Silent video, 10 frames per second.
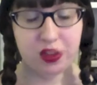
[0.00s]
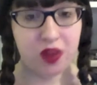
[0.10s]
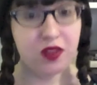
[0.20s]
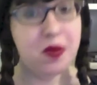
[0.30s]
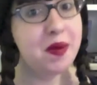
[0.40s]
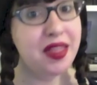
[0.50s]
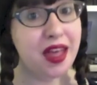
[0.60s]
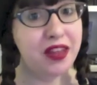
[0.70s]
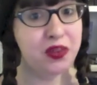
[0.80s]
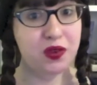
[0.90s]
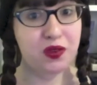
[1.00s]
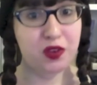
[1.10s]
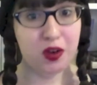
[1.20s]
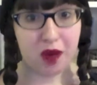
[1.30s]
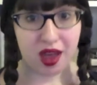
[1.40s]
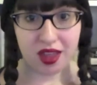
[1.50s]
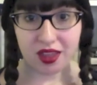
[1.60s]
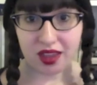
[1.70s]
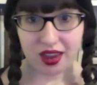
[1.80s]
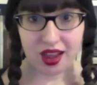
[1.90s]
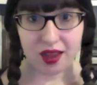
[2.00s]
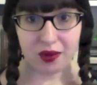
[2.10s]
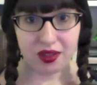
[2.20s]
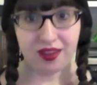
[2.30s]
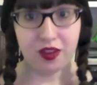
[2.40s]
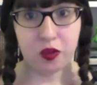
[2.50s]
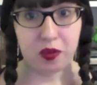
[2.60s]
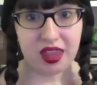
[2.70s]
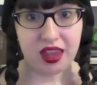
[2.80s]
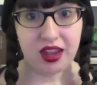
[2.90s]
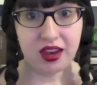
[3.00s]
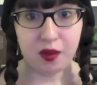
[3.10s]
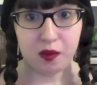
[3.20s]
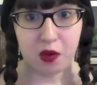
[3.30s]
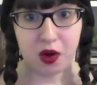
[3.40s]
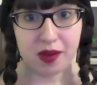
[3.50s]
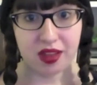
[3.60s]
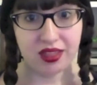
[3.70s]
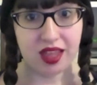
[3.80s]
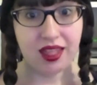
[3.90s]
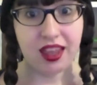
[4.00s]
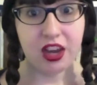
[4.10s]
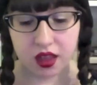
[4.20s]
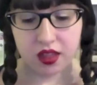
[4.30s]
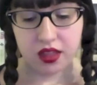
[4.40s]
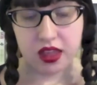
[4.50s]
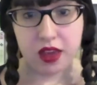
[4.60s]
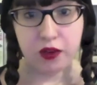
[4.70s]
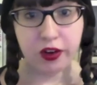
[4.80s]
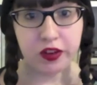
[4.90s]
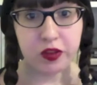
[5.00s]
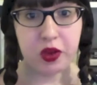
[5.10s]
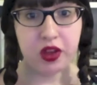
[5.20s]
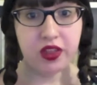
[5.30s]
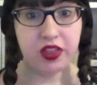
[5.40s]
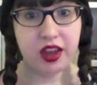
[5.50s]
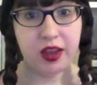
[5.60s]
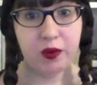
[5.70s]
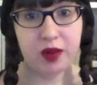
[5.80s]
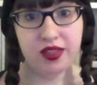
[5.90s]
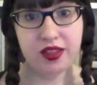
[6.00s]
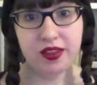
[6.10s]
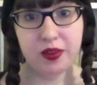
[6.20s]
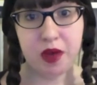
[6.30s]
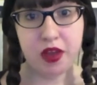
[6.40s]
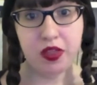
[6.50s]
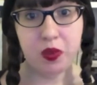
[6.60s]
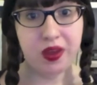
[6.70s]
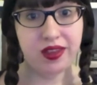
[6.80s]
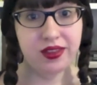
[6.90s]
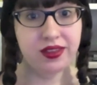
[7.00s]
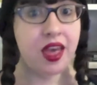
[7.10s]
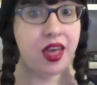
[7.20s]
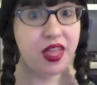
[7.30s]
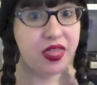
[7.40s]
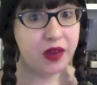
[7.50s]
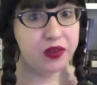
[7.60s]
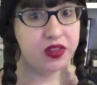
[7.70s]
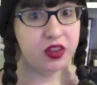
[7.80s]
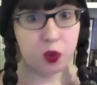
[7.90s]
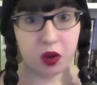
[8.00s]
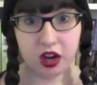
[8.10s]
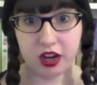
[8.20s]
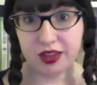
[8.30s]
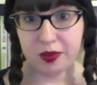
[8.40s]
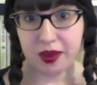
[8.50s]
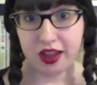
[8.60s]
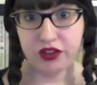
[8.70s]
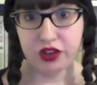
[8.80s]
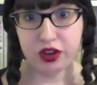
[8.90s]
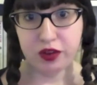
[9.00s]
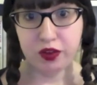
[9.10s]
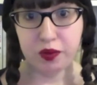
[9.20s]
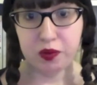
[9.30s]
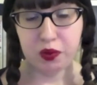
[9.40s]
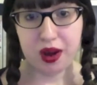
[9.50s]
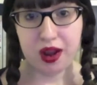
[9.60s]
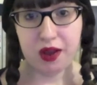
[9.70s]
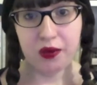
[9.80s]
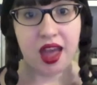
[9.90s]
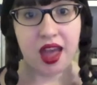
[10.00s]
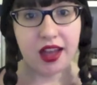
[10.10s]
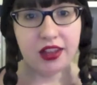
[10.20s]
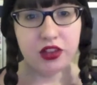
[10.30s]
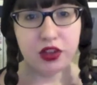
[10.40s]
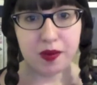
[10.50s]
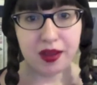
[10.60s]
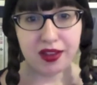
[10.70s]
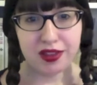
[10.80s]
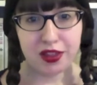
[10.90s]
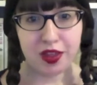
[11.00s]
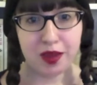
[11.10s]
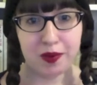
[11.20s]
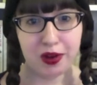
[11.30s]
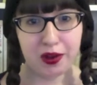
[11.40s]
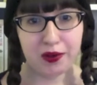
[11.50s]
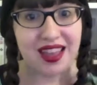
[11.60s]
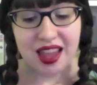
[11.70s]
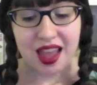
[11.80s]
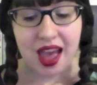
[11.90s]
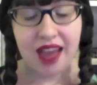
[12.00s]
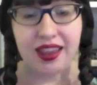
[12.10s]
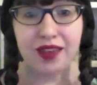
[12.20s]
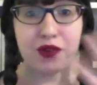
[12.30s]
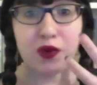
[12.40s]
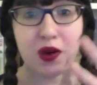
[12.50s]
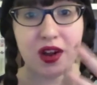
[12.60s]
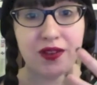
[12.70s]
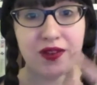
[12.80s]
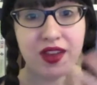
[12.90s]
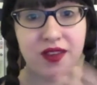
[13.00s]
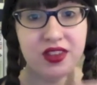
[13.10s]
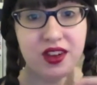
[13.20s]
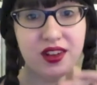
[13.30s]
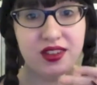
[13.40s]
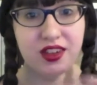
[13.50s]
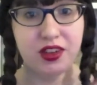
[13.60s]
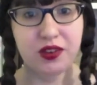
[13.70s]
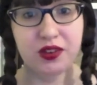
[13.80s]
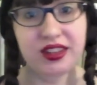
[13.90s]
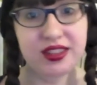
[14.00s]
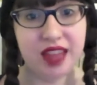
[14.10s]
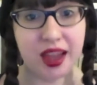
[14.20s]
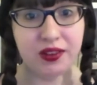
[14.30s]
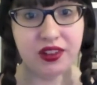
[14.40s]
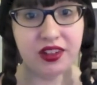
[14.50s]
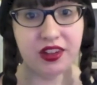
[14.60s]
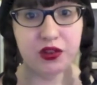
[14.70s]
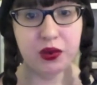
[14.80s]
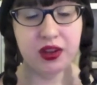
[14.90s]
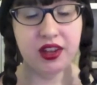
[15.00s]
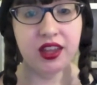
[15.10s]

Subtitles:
to be my last one for a while, and I will explain more about that later. The first book that I read this month was Thousand Words by Jennifer Brown. I took it back to the library already. I gave it 4 out of 5 stars on Goodreads. I really enjoyed it.